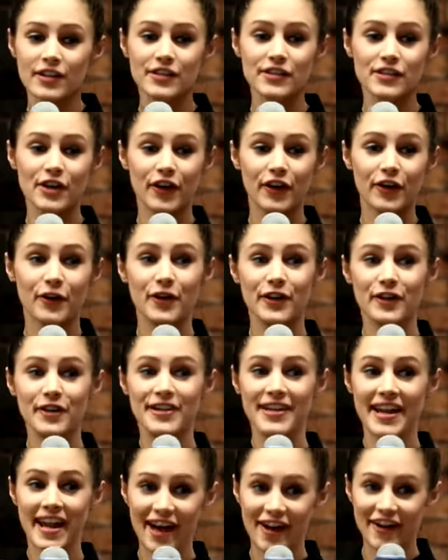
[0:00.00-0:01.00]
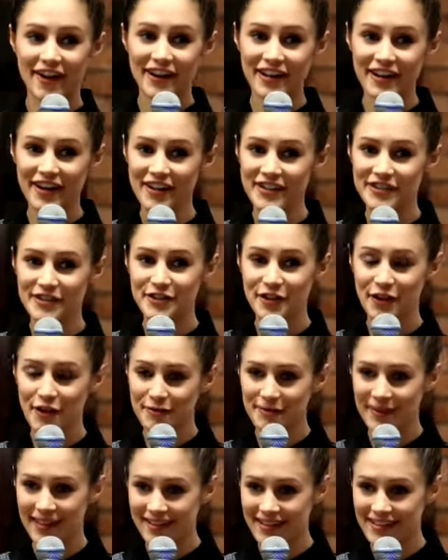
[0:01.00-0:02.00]
So now, and I
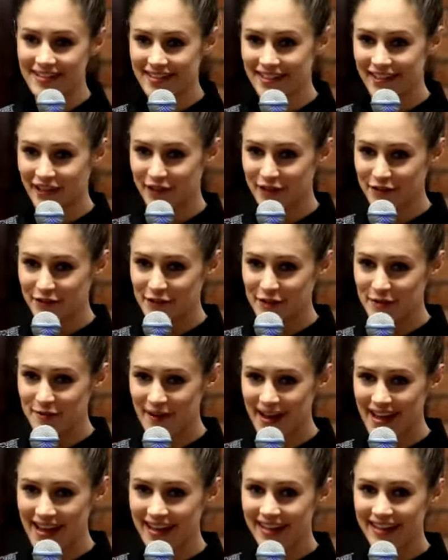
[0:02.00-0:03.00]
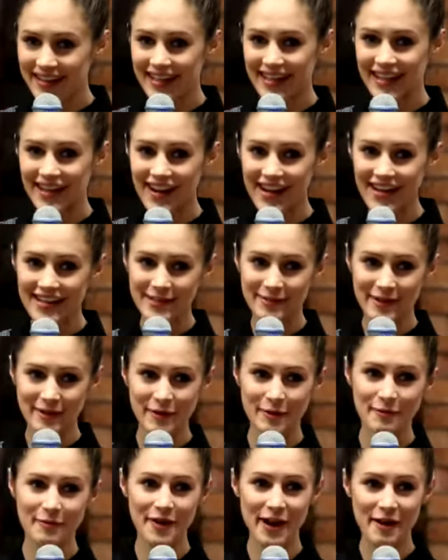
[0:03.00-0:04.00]
don't mean this in a guilt trip way, can I ask
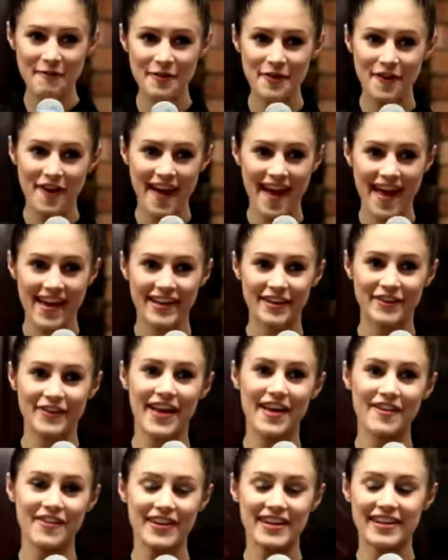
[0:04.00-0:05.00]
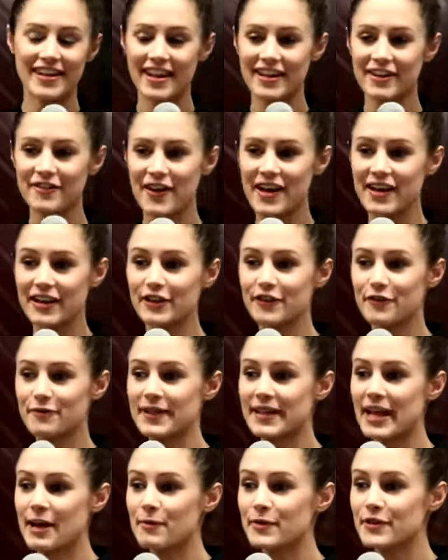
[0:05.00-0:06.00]
people to put up your hand if in any way you've
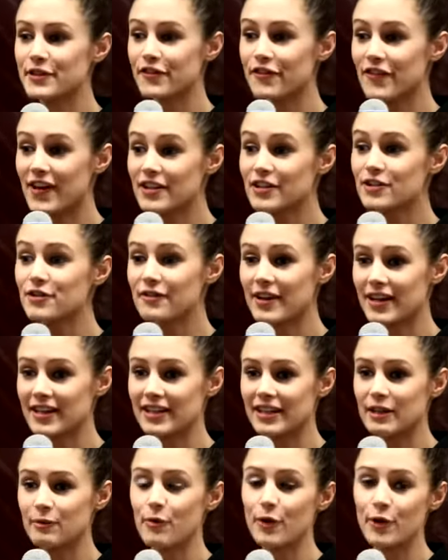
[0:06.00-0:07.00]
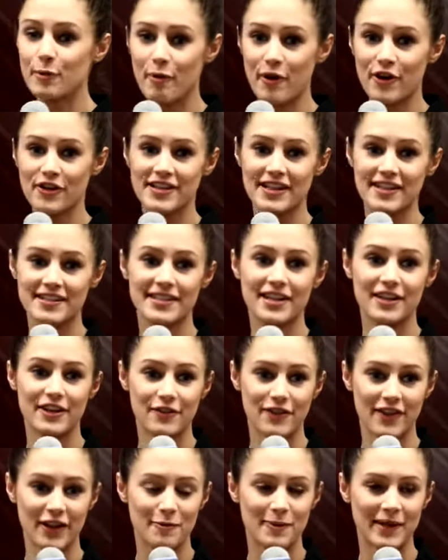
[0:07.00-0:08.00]
been able to fund directly water projects in a
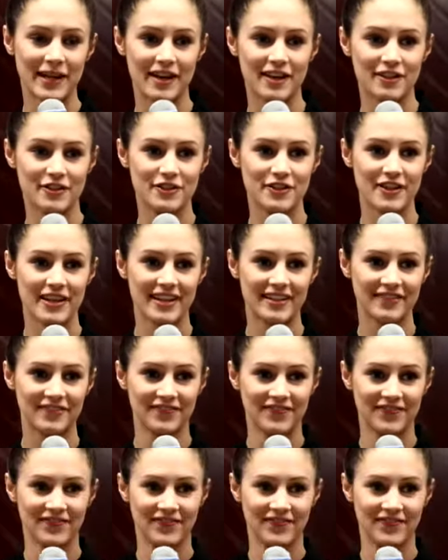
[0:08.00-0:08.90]
developing country?